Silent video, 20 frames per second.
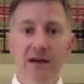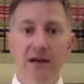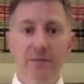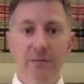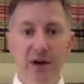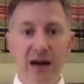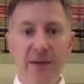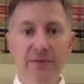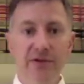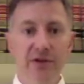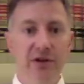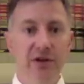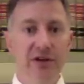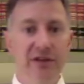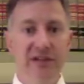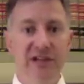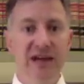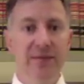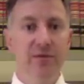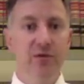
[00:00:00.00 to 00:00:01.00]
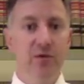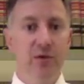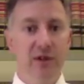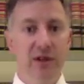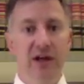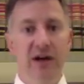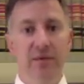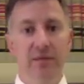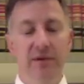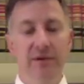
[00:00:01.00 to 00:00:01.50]
Perhaps a good example
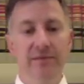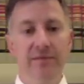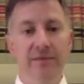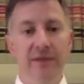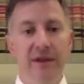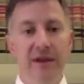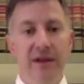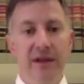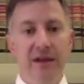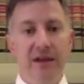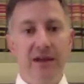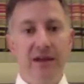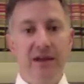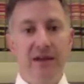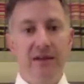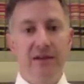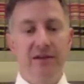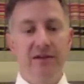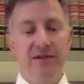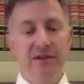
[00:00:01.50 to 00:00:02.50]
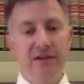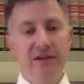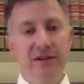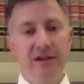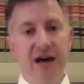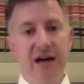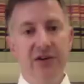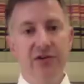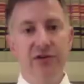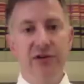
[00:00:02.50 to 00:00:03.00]
will help. There's a
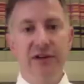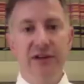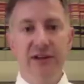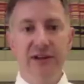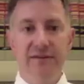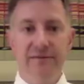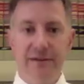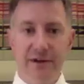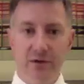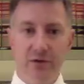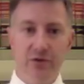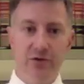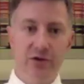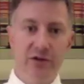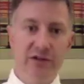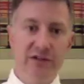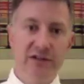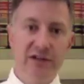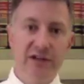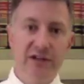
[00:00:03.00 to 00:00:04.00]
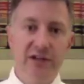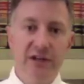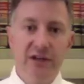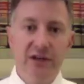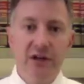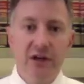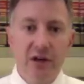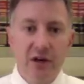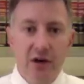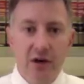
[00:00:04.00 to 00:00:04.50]
doctrine in federal
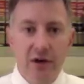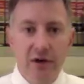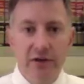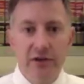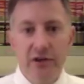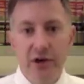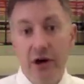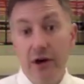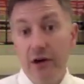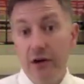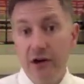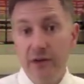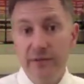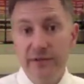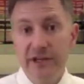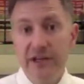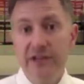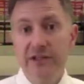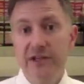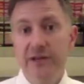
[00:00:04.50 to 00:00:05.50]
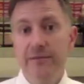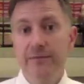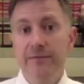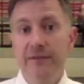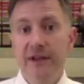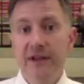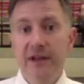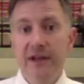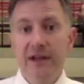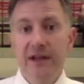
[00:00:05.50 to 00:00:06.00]
jurisdiction called Younger abstention.
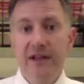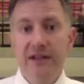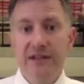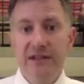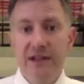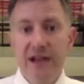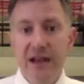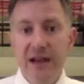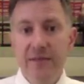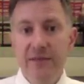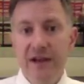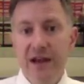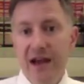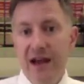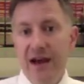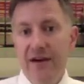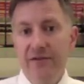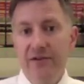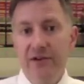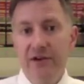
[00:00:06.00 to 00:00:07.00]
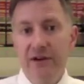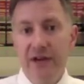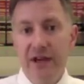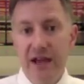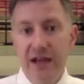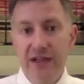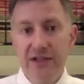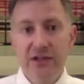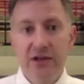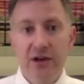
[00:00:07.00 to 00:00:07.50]
It's named after a
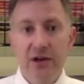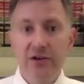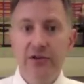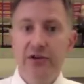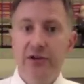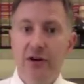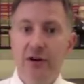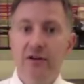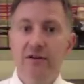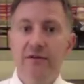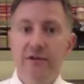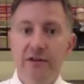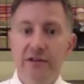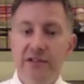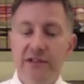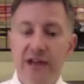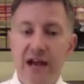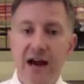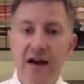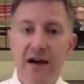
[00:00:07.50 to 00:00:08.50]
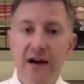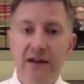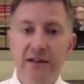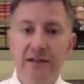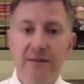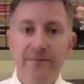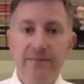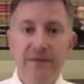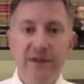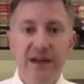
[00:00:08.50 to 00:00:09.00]
case called Younger versus
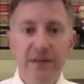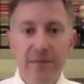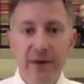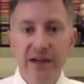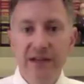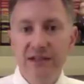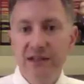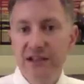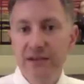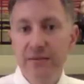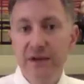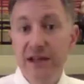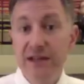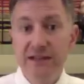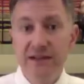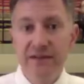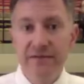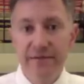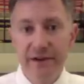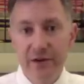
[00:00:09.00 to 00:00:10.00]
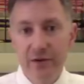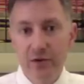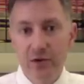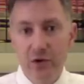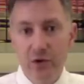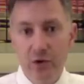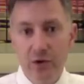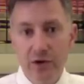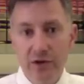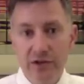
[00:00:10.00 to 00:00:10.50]
Harris. It basically means that federal
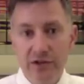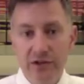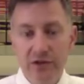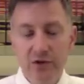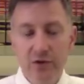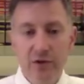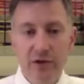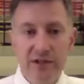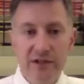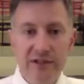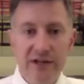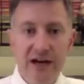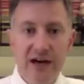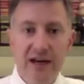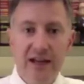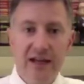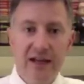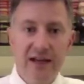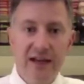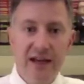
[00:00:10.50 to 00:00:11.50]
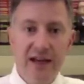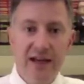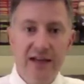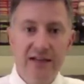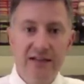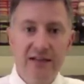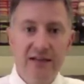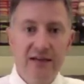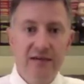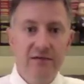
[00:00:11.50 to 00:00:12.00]
courts who are deciding a
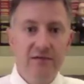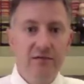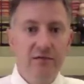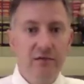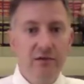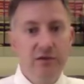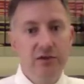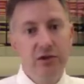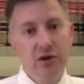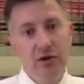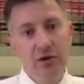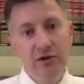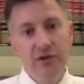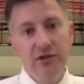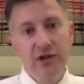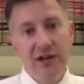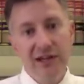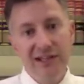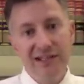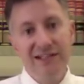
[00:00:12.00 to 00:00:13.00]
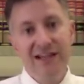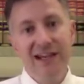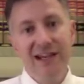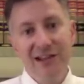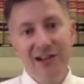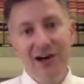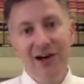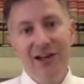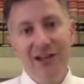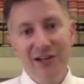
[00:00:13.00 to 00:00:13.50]
case that turns on a
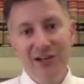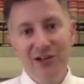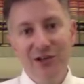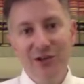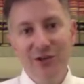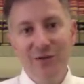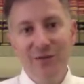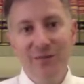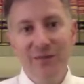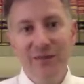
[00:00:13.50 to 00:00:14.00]
state law issue